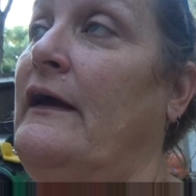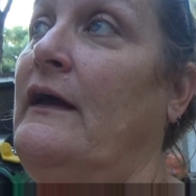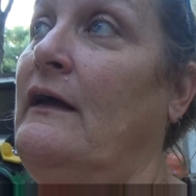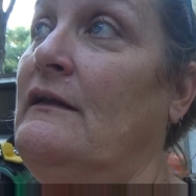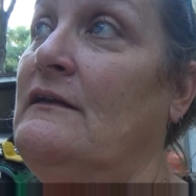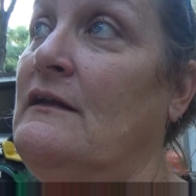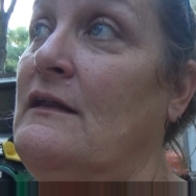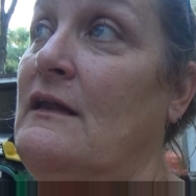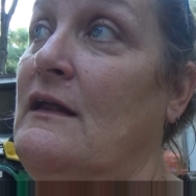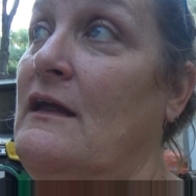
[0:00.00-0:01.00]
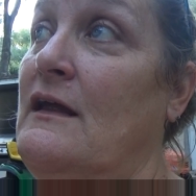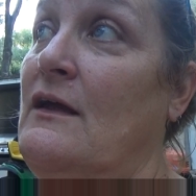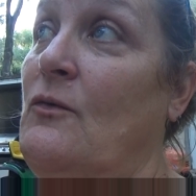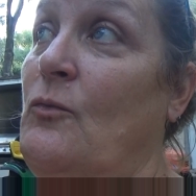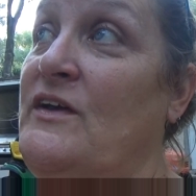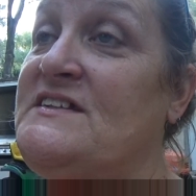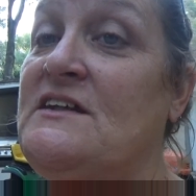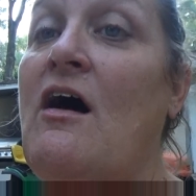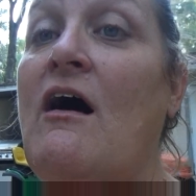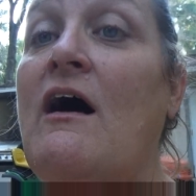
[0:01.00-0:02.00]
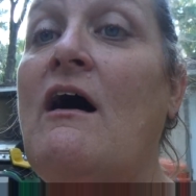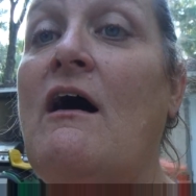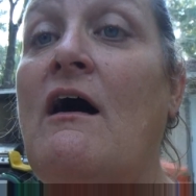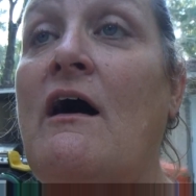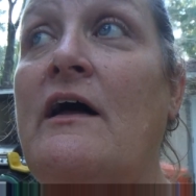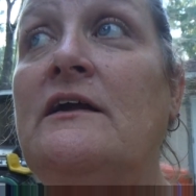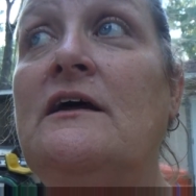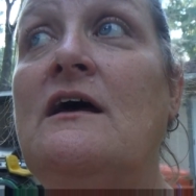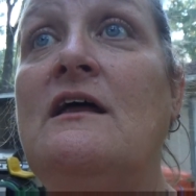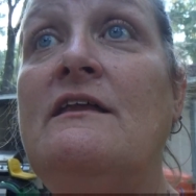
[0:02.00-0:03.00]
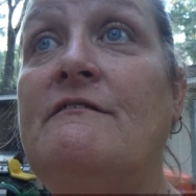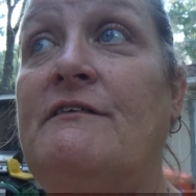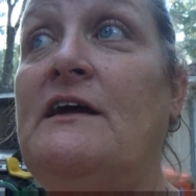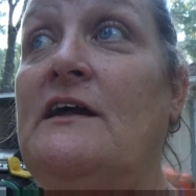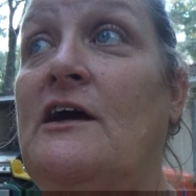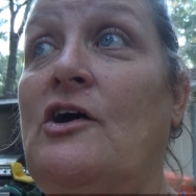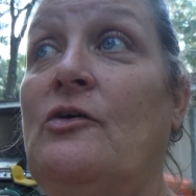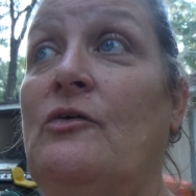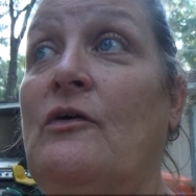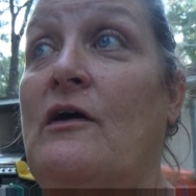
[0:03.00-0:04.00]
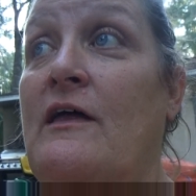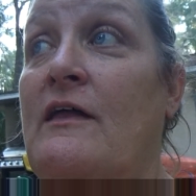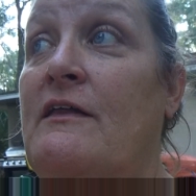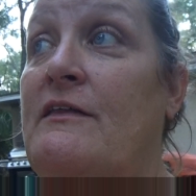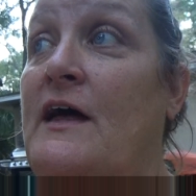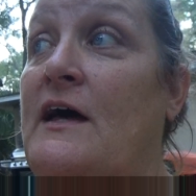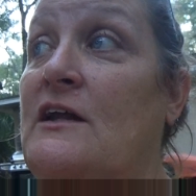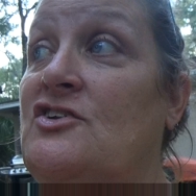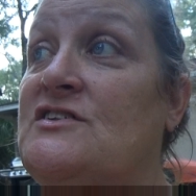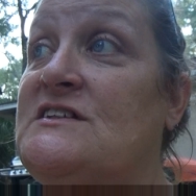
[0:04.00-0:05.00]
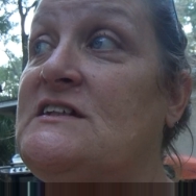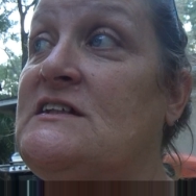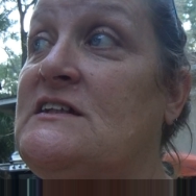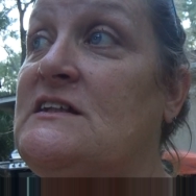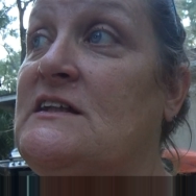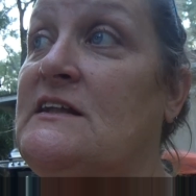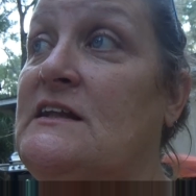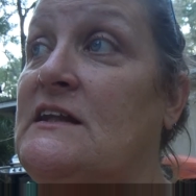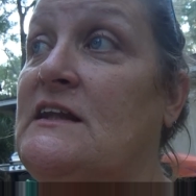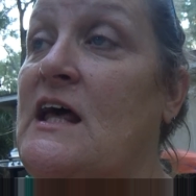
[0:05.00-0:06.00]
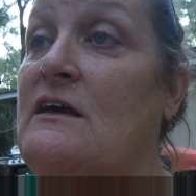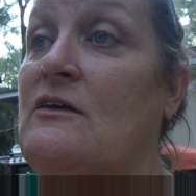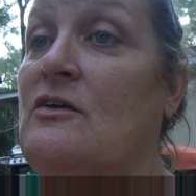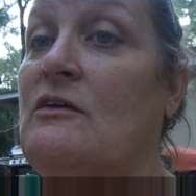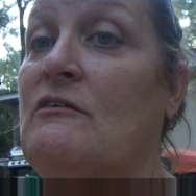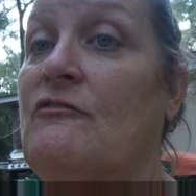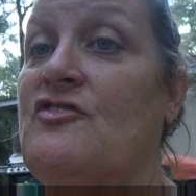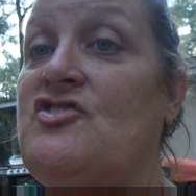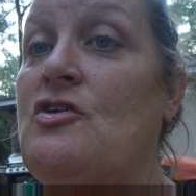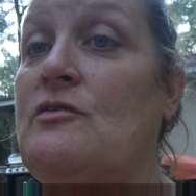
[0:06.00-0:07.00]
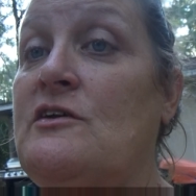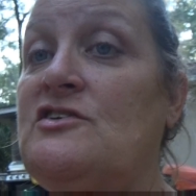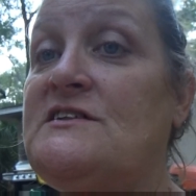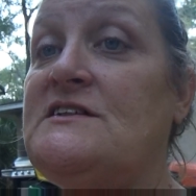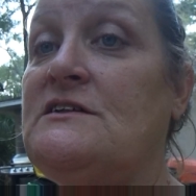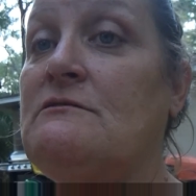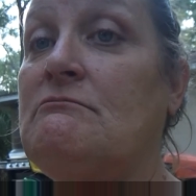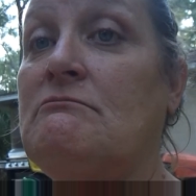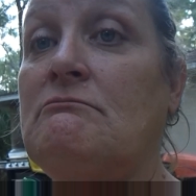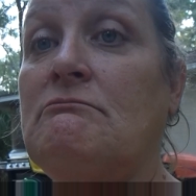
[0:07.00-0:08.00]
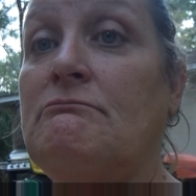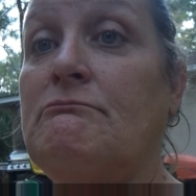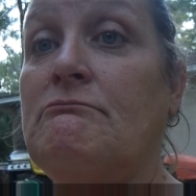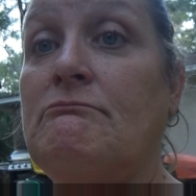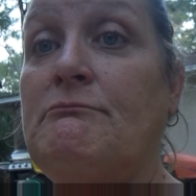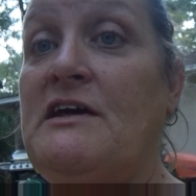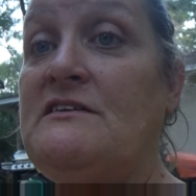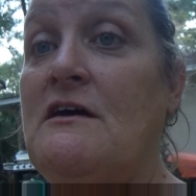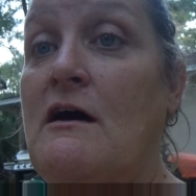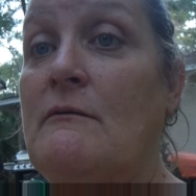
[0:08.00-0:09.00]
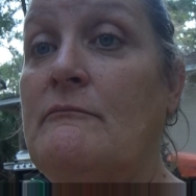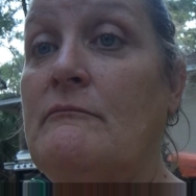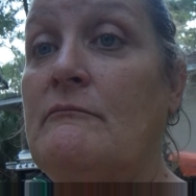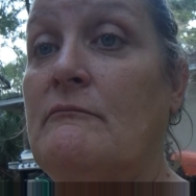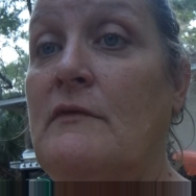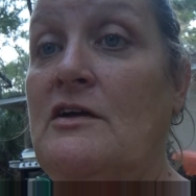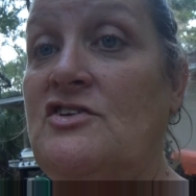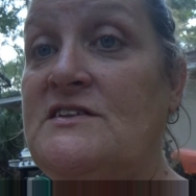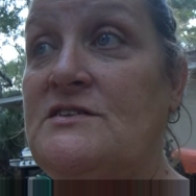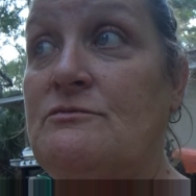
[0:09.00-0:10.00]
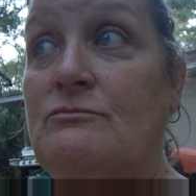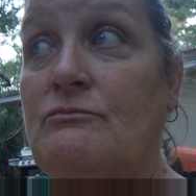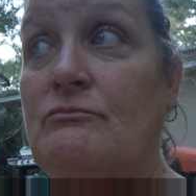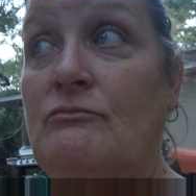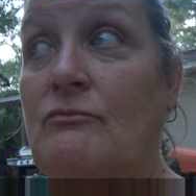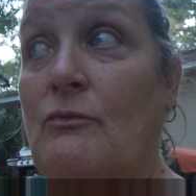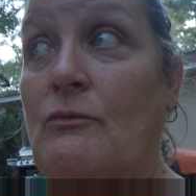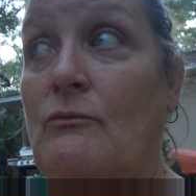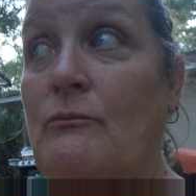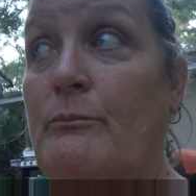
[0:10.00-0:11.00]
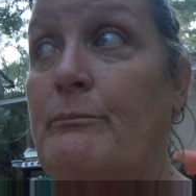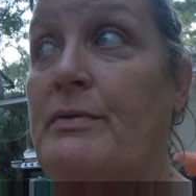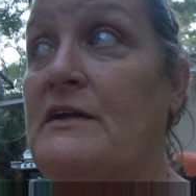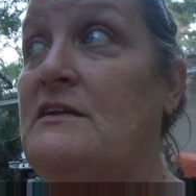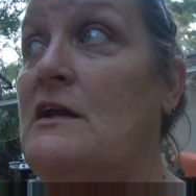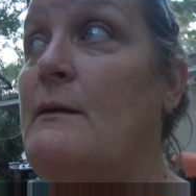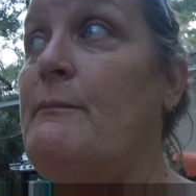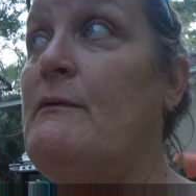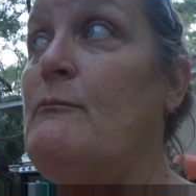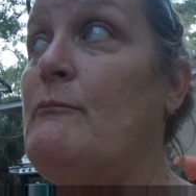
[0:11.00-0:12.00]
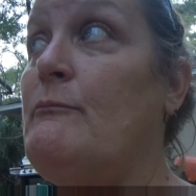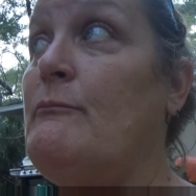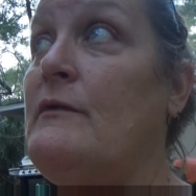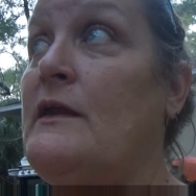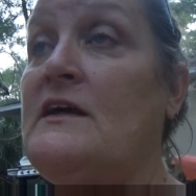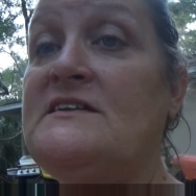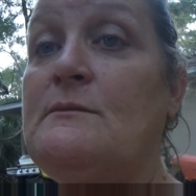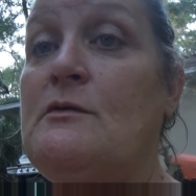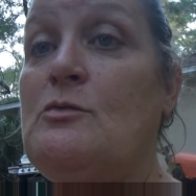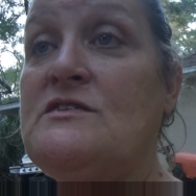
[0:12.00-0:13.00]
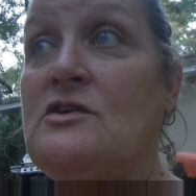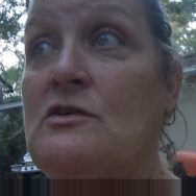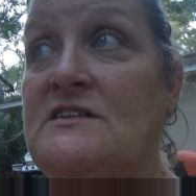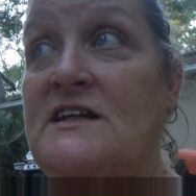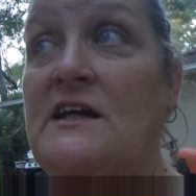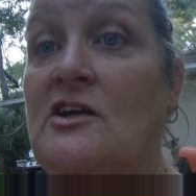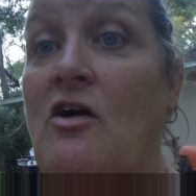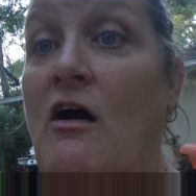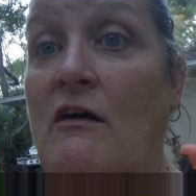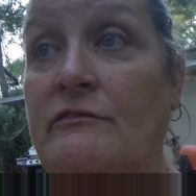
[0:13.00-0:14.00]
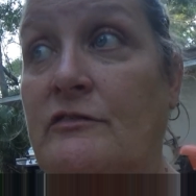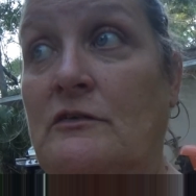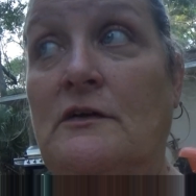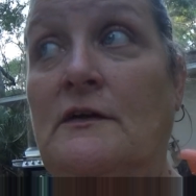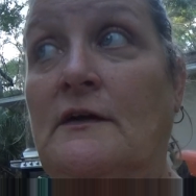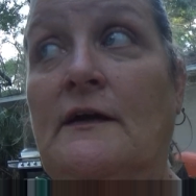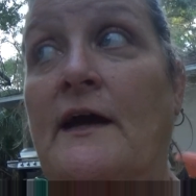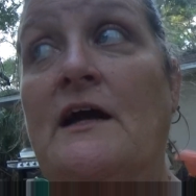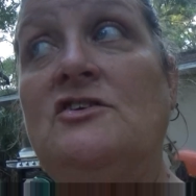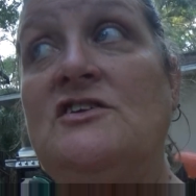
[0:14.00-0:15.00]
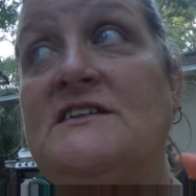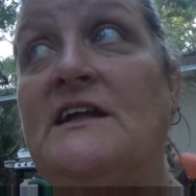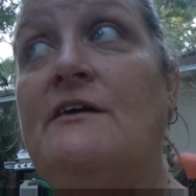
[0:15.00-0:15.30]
And we saw on the video that it just, like, slowly just picked up and just picked it up and like somebody was going to take it off and just